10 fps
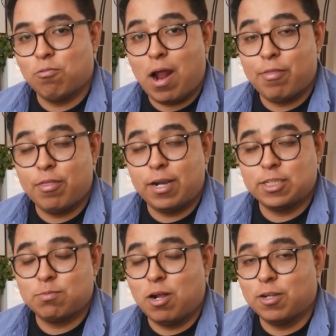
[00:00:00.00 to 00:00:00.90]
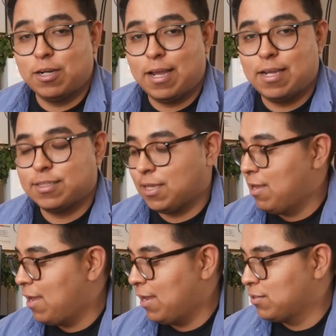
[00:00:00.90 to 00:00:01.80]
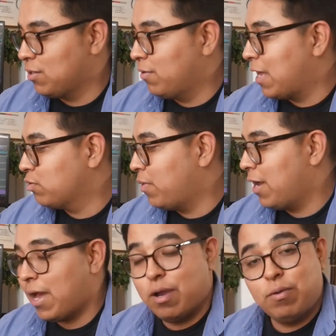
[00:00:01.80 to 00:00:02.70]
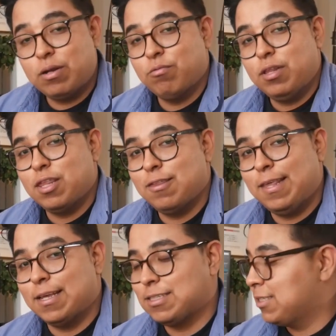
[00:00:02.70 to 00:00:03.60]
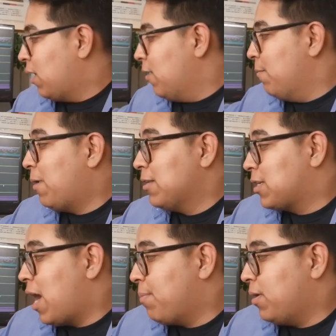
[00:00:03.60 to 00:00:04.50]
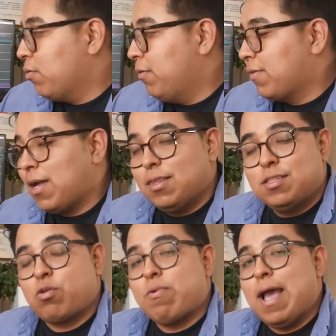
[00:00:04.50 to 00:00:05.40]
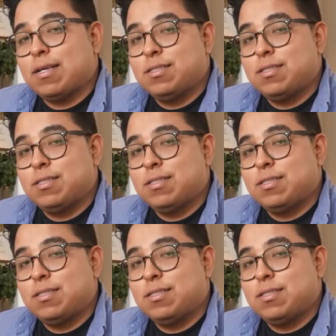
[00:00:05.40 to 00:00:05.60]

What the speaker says: rather than a smaller desk, and so that's why I went with this. Up on top here, we've got this rack